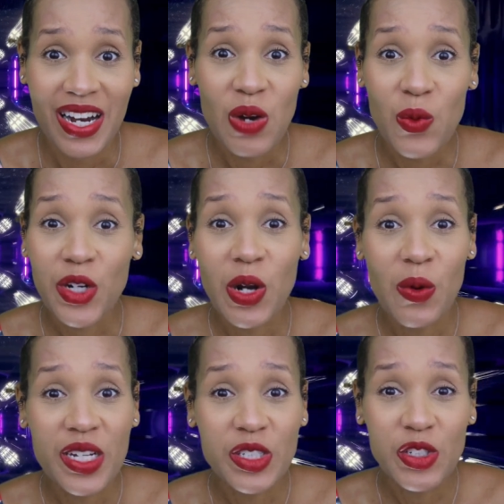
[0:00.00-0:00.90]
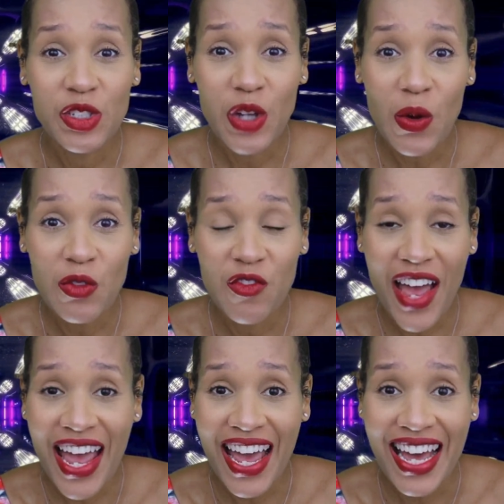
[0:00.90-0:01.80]
We're going so
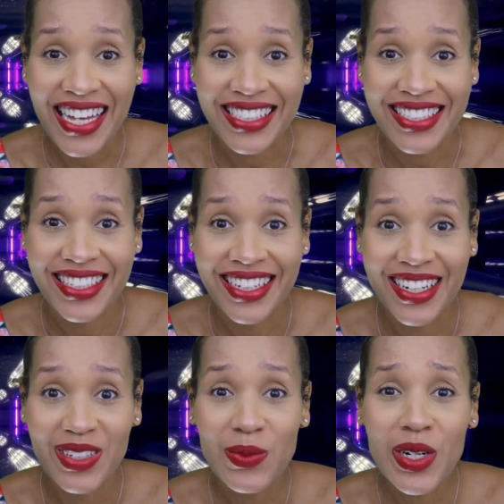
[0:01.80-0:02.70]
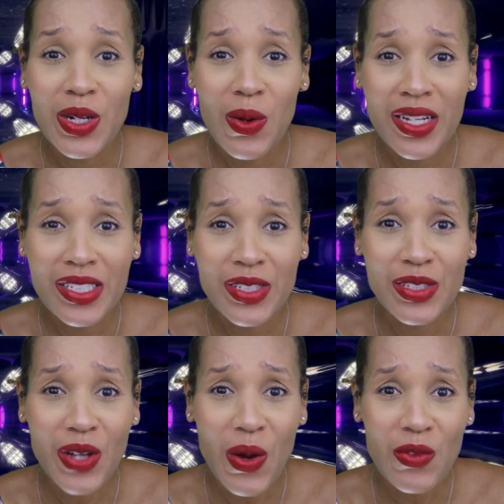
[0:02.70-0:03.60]
fast. We're going
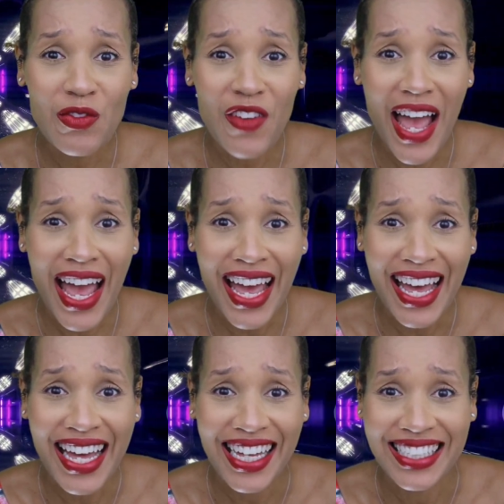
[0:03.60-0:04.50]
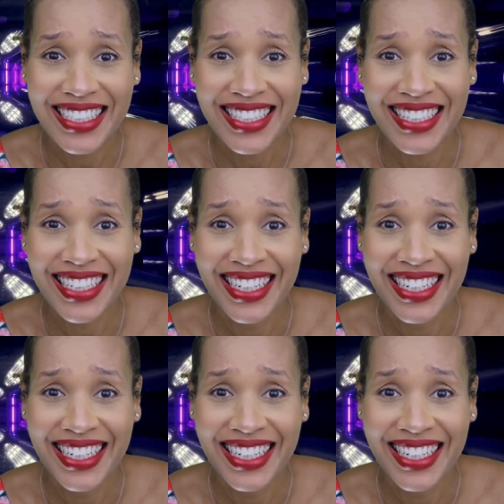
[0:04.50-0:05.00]
so fast